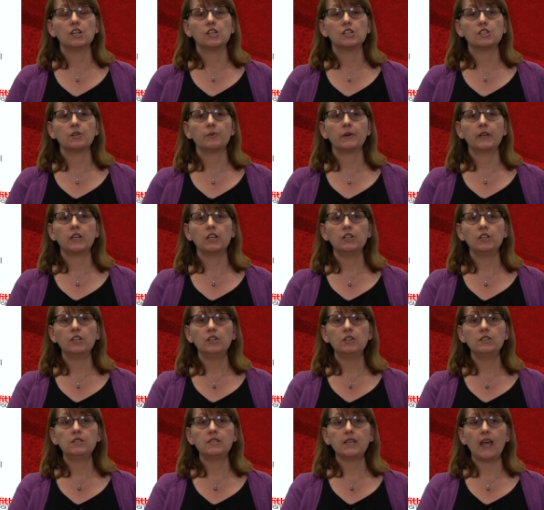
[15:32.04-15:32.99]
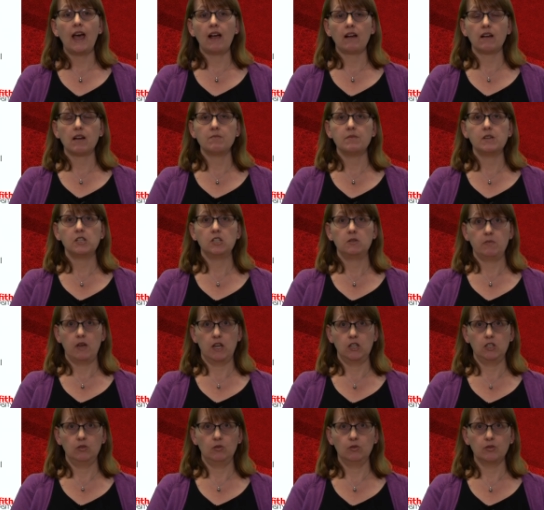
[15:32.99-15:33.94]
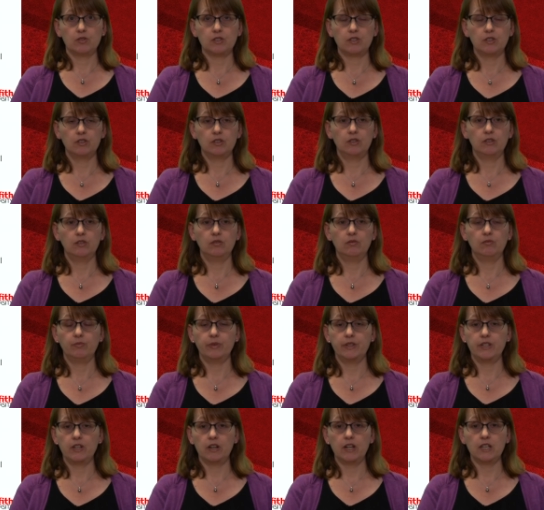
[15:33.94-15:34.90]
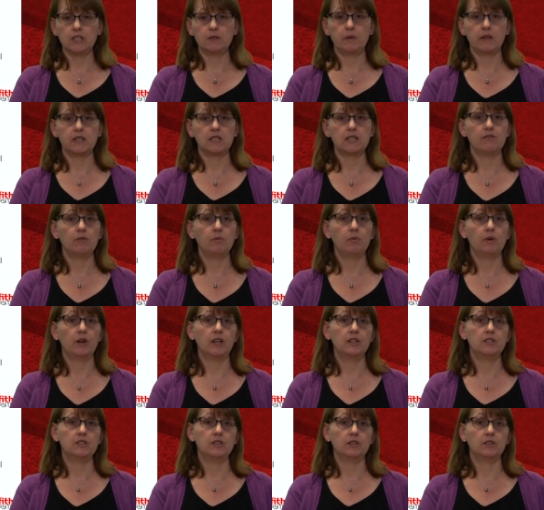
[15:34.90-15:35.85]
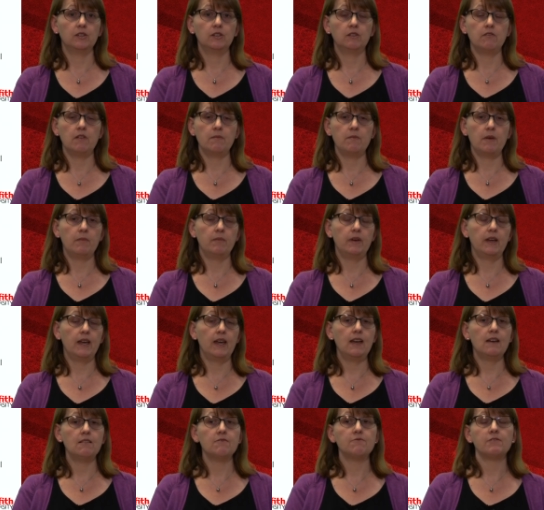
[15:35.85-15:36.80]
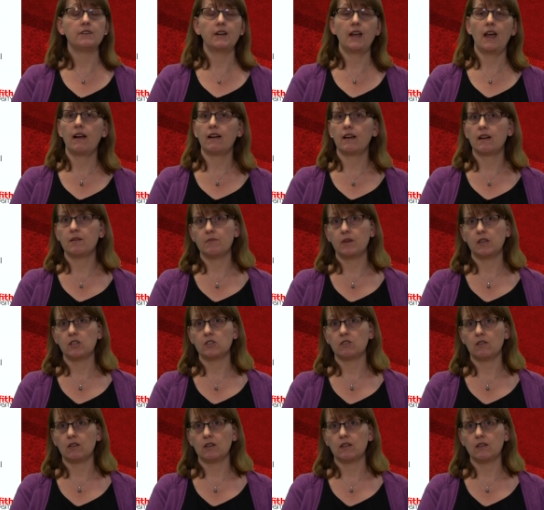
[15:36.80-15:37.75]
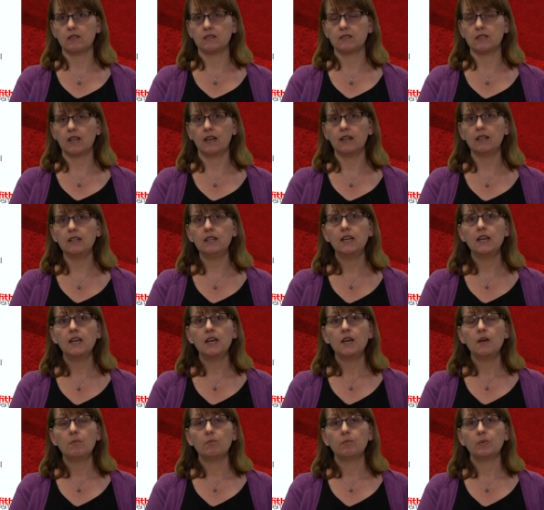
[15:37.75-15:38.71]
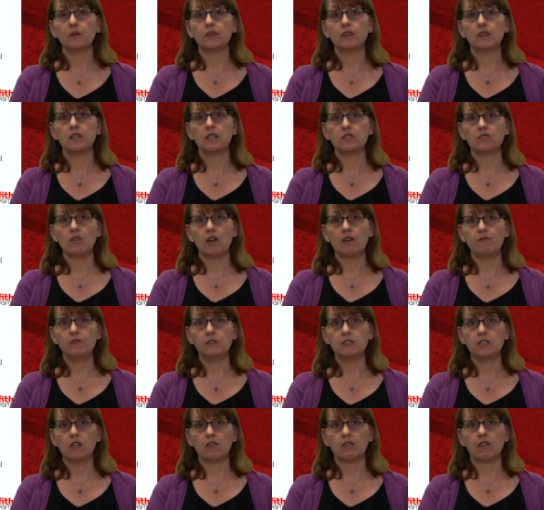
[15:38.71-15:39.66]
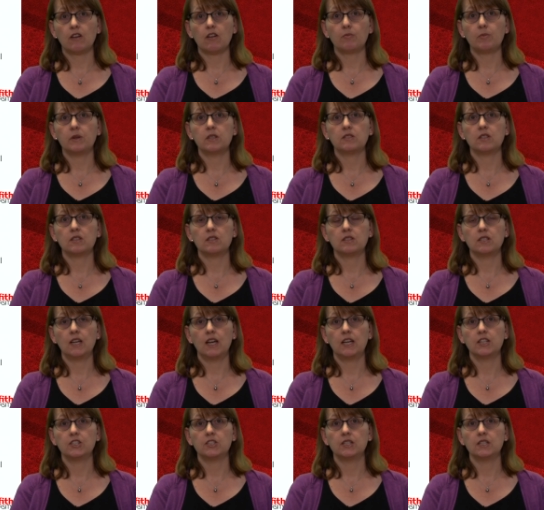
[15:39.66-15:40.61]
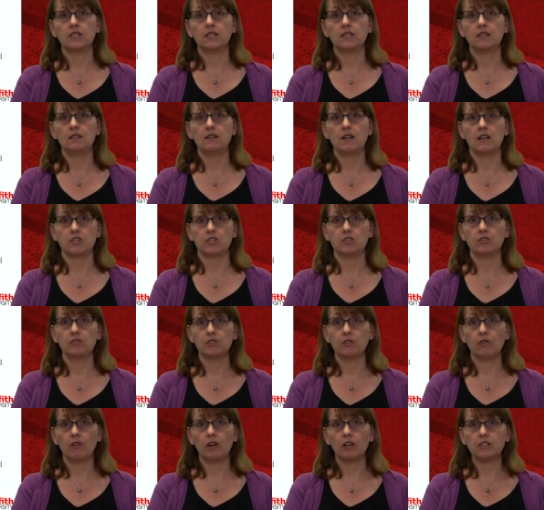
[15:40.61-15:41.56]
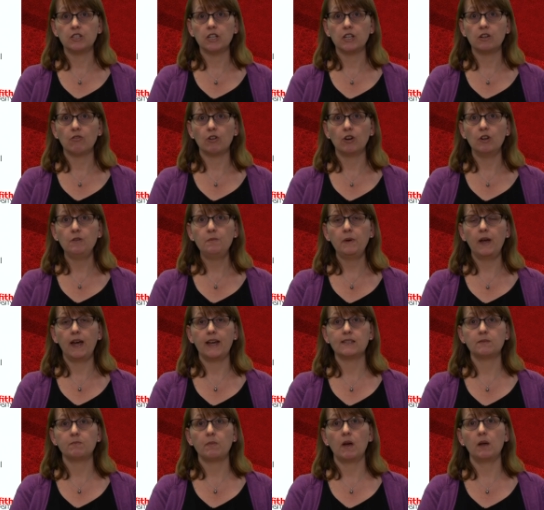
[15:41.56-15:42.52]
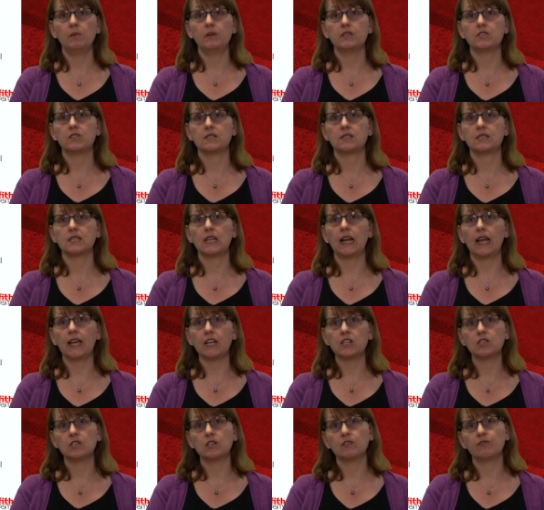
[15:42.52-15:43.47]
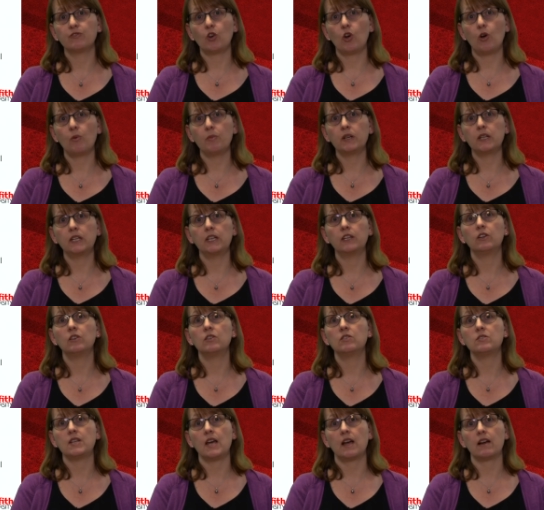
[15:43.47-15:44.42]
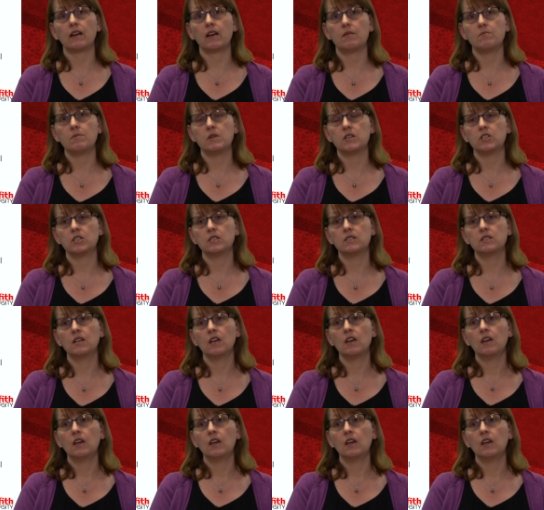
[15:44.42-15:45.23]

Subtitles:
So we can use outcome measure manuals we don't expect everybody to remember every outcome measure under the sun, but the Australian Physiotherapy Association National Neurology Group has published a selection of commonly used outcome measures